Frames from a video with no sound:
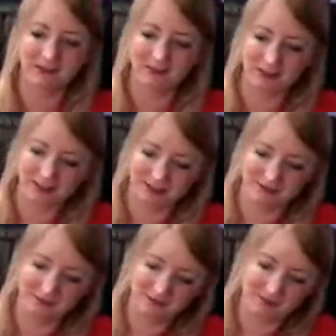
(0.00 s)

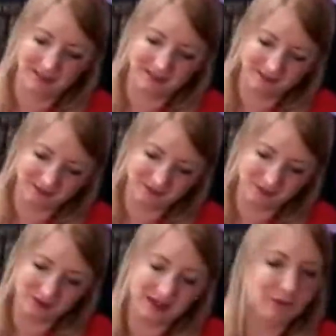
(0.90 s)
of my
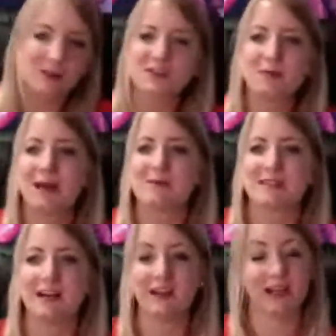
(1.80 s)
sort of like, what should I buy
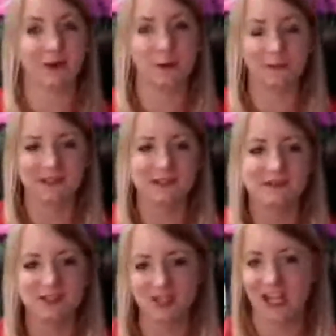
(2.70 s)
myself? I know, a
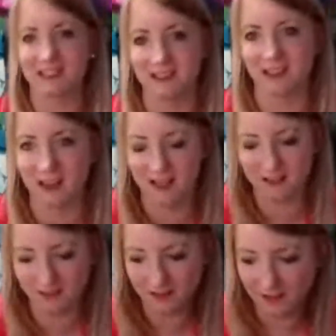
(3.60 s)
massive shed in the
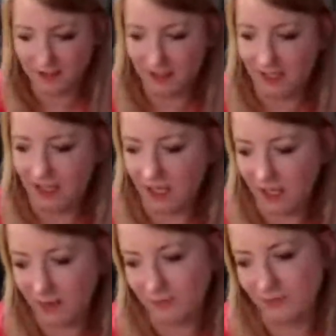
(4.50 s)
garden.
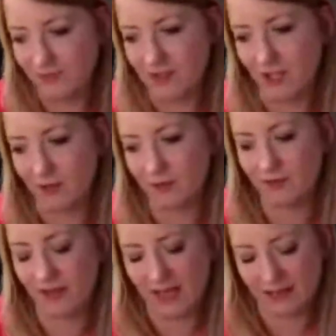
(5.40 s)
So
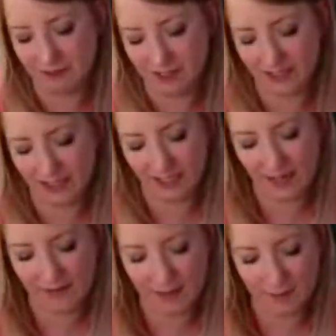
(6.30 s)
that really,
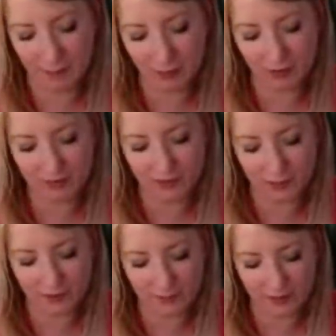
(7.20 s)
and then my book. So
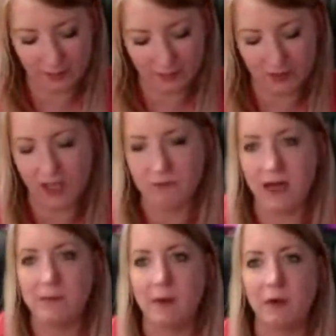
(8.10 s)
I'm in the middle, I started
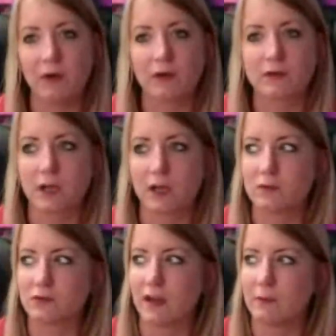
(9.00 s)
writing my book. So I'm
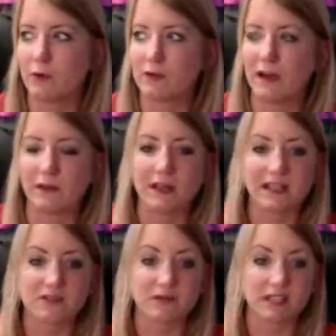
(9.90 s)
just writing a book around the
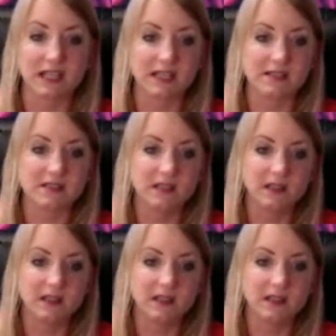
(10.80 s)
last 3 years